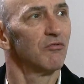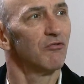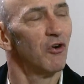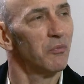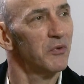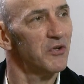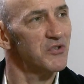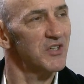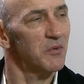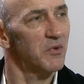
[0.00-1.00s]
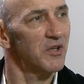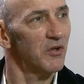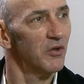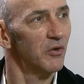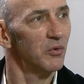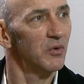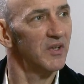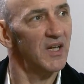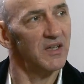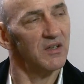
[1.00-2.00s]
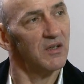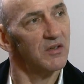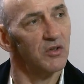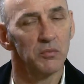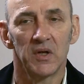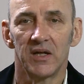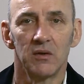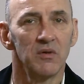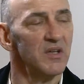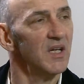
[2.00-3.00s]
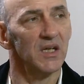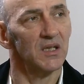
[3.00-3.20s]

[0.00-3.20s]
rock music with The Who and then do my own thing.